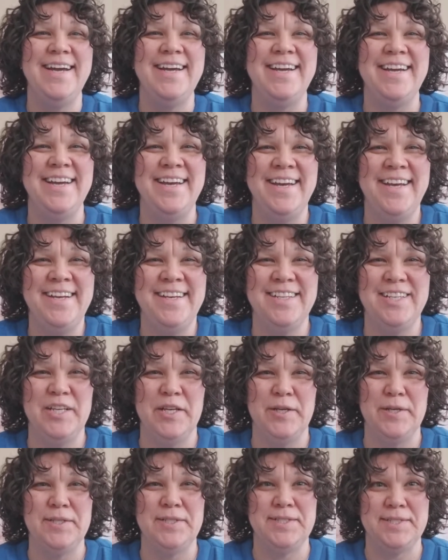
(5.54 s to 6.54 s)
hit
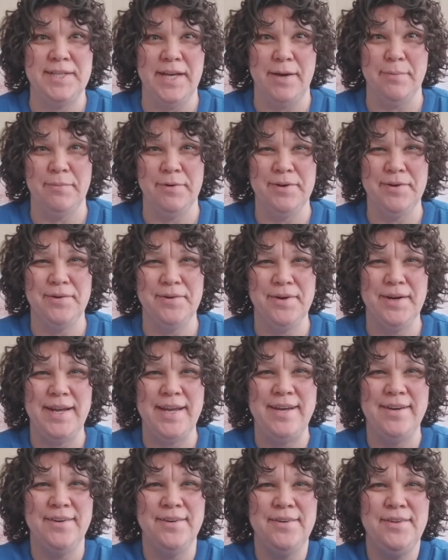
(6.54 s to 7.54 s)
stop
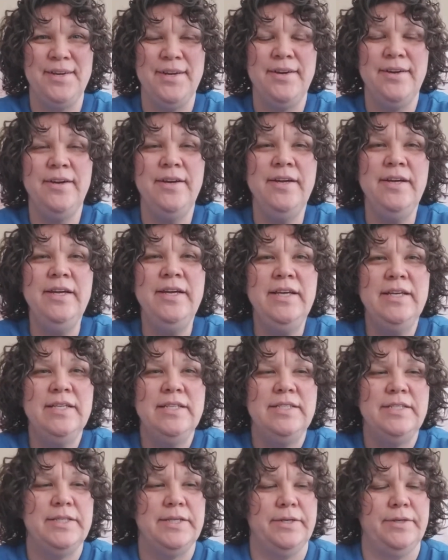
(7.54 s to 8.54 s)
recording earlier.
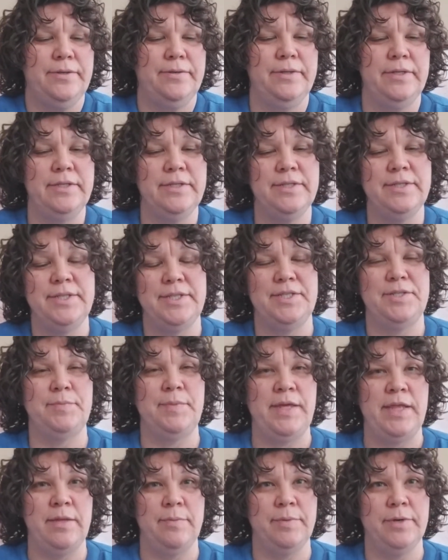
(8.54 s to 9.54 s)
So this will just
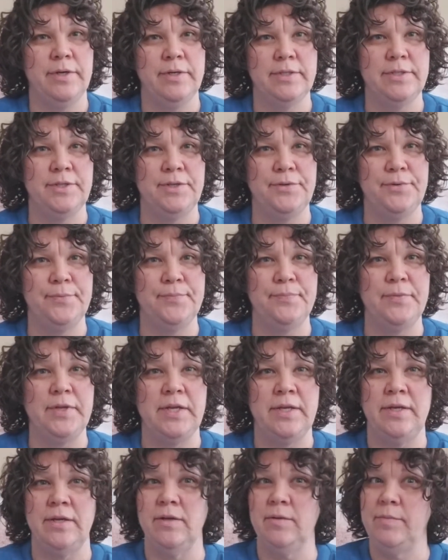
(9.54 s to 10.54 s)
be the part 2
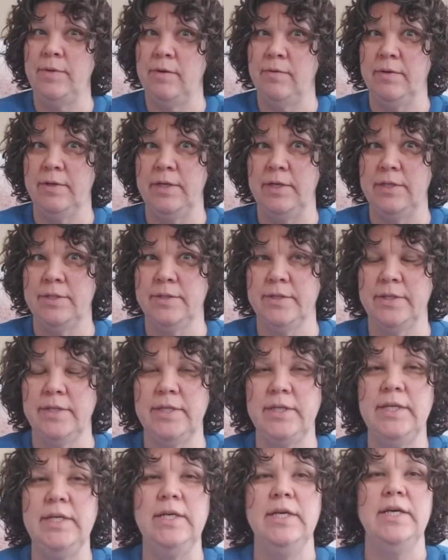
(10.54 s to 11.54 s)
and it'll be really
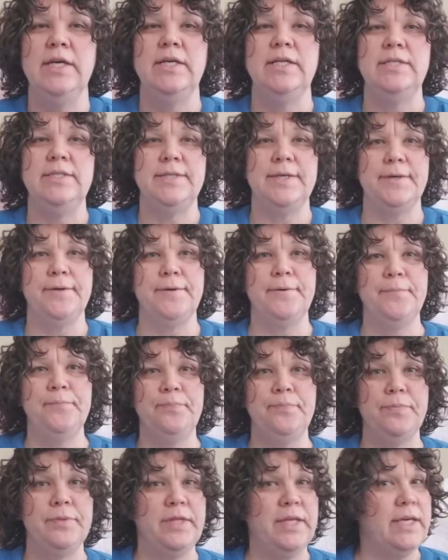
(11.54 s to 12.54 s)
short.
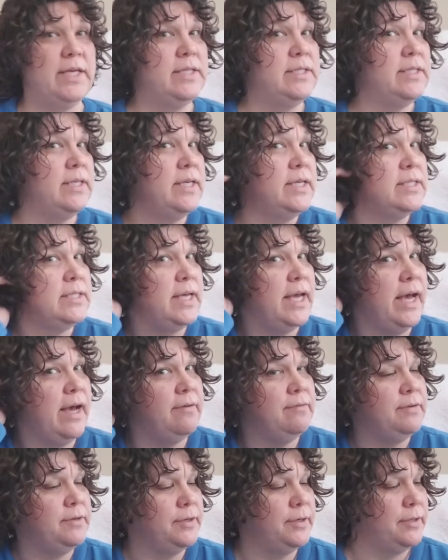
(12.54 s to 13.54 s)
So this is
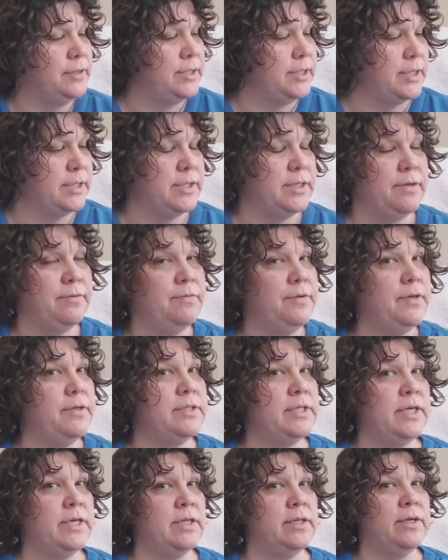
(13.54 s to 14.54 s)
after just
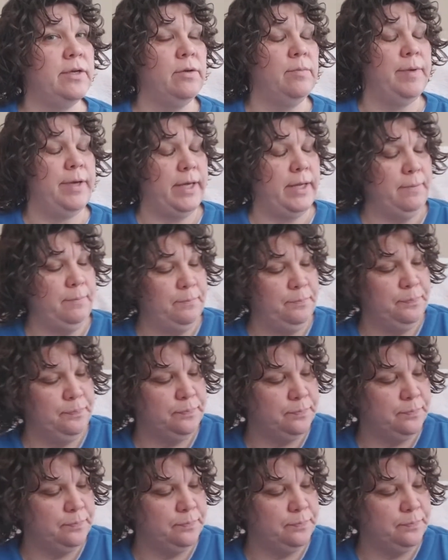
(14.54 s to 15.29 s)
diffusing a little bit,